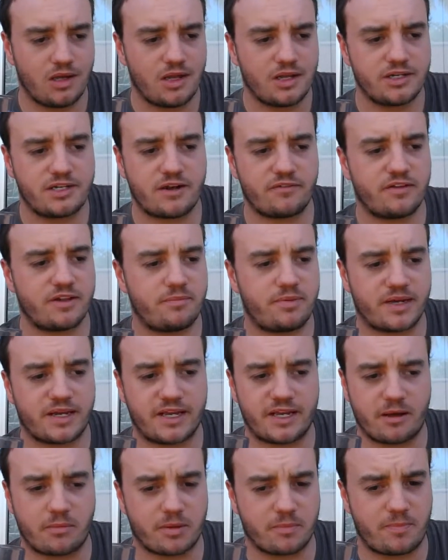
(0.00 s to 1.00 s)
Definitely
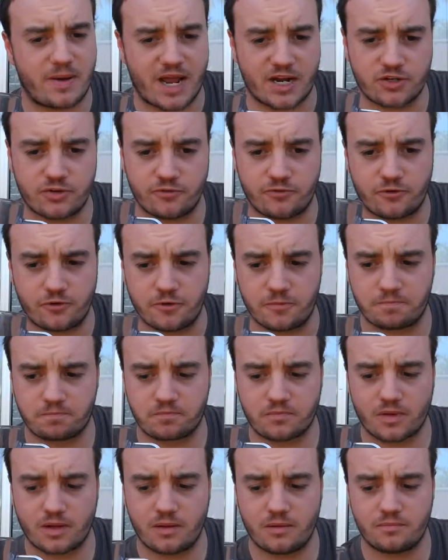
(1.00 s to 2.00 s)
picking up the passion fruit.
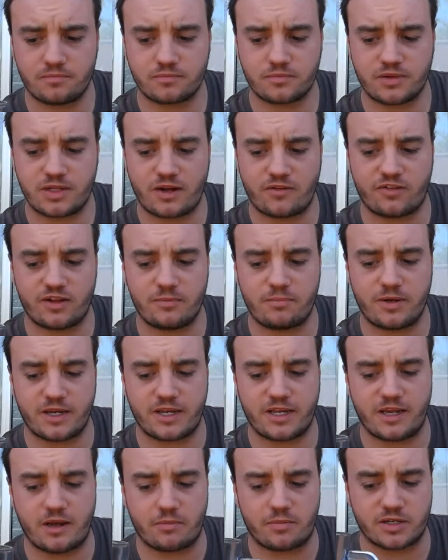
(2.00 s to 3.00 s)
Definitely
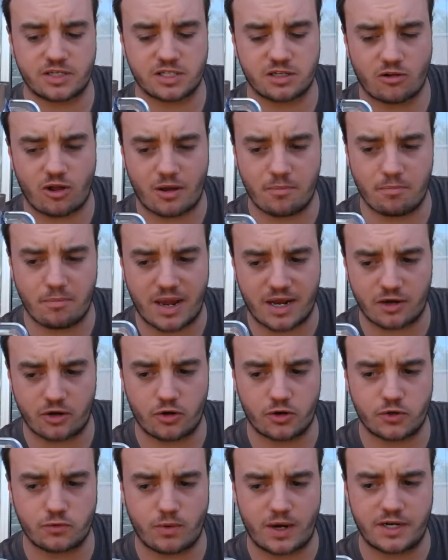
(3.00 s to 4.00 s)
picking up the slight mango
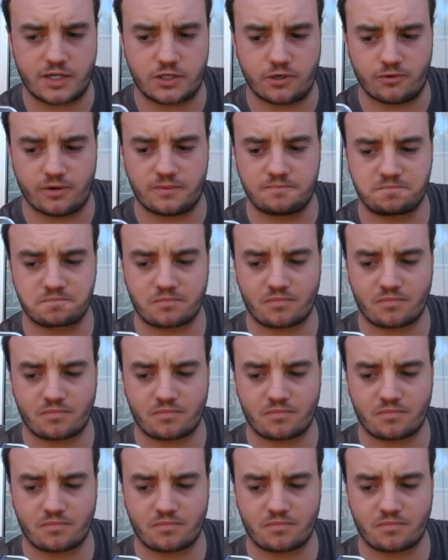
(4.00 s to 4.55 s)
twang to it.